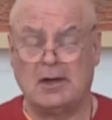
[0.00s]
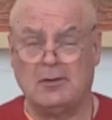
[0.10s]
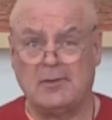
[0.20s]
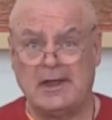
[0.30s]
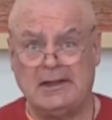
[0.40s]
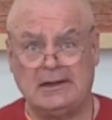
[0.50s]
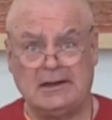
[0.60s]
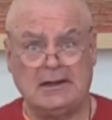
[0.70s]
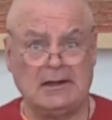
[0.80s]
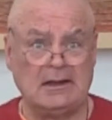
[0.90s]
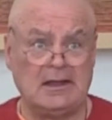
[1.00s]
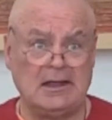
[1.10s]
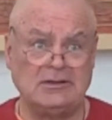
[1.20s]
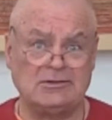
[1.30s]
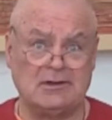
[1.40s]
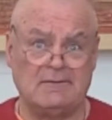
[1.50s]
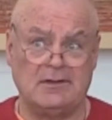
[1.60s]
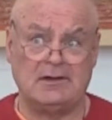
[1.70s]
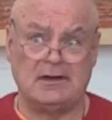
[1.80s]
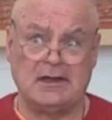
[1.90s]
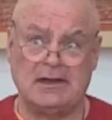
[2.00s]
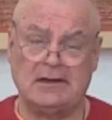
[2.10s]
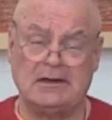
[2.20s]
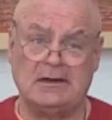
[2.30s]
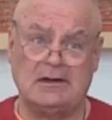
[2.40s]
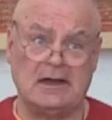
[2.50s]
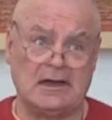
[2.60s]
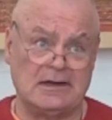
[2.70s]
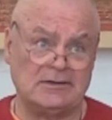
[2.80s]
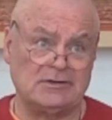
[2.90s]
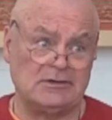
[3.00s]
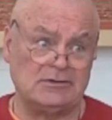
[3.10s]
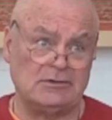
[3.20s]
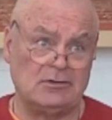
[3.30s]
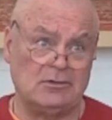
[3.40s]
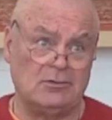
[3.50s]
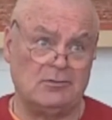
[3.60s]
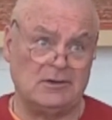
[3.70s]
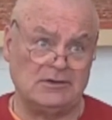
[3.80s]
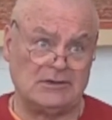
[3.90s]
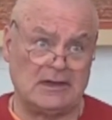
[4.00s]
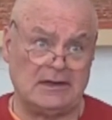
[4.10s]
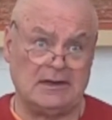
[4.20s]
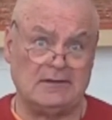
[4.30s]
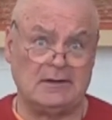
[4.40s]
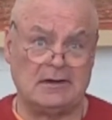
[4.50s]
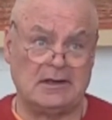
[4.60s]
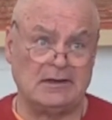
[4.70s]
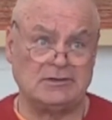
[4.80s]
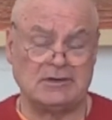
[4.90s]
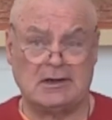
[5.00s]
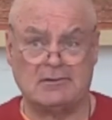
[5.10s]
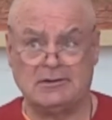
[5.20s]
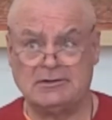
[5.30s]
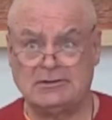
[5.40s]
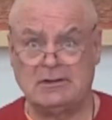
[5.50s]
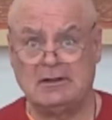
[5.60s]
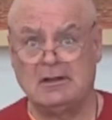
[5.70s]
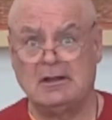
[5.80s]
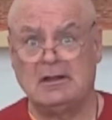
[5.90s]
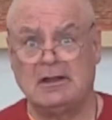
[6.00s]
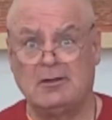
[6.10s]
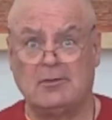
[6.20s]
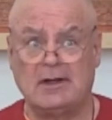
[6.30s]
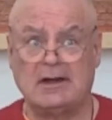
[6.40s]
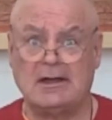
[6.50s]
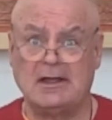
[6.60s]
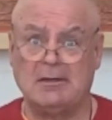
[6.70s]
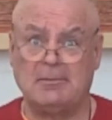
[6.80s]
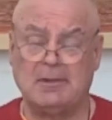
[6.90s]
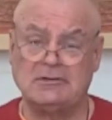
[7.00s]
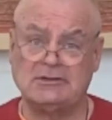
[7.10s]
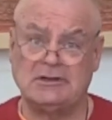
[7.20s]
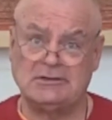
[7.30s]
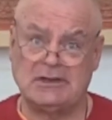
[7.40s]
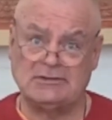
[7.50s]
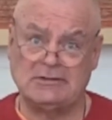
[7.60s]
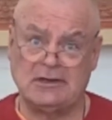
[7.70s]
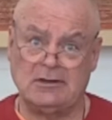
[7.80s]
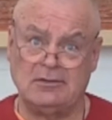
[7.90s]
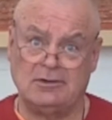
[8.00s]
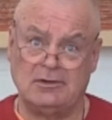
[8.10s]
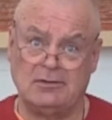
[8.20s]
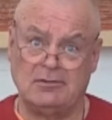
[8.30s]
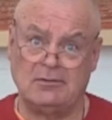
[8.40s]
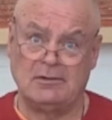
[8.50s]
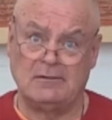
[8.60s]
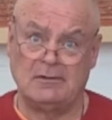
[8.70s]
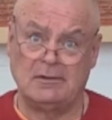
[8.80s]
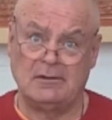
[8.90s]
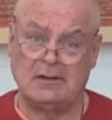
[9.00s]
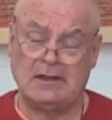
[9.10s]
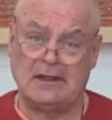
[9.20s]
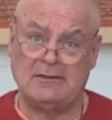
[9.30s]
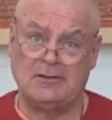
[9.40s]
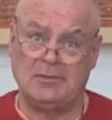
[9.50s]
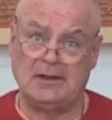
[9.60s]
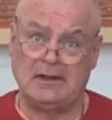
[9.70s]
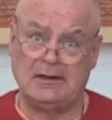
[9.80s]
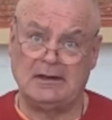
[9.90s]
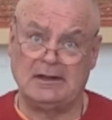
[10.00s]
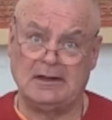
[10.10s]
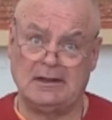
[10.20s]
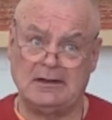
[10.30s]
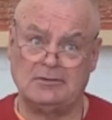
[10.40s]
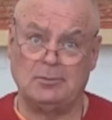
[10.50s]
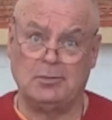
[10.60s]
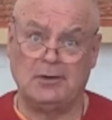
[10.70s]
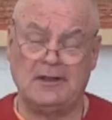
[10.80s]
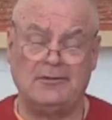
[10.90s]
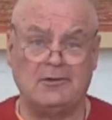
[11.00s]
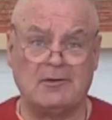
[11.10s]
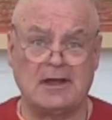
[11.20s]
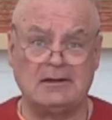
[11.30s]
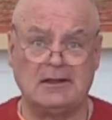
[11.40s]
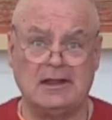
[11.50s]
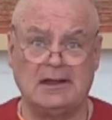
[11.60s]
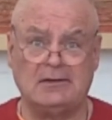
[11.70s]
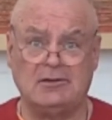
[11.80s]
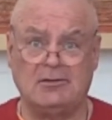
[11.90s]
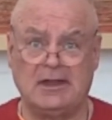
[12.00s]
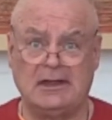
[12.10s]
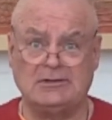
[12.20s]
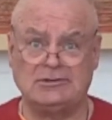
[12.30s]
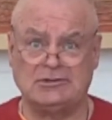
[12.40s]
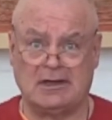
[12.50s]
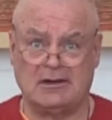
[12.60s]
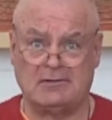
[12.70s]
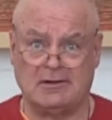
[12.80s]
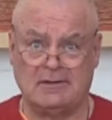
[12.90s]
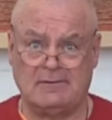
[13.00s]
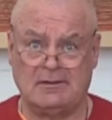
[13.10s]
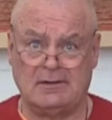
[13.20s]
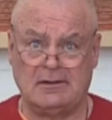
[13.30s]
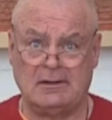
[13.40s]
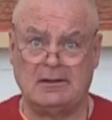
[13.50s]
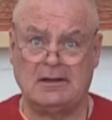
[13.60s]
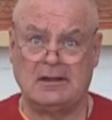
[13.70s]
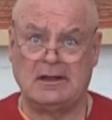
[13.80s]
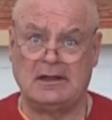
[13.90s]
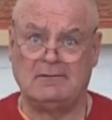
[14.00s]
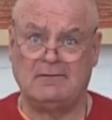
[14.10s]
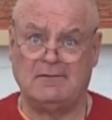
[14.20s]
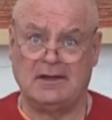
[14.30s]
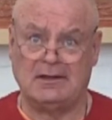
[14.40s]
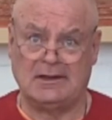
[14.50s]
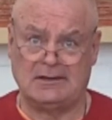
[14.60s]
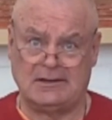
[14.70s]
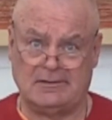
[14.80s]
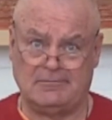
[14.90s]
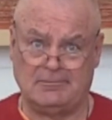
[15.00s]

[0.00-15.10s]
awakening each of the 9 goddesses who reside in the 9 chakras, what I am suggesting you do at the beginning is breathe directly into each chakra and feel it.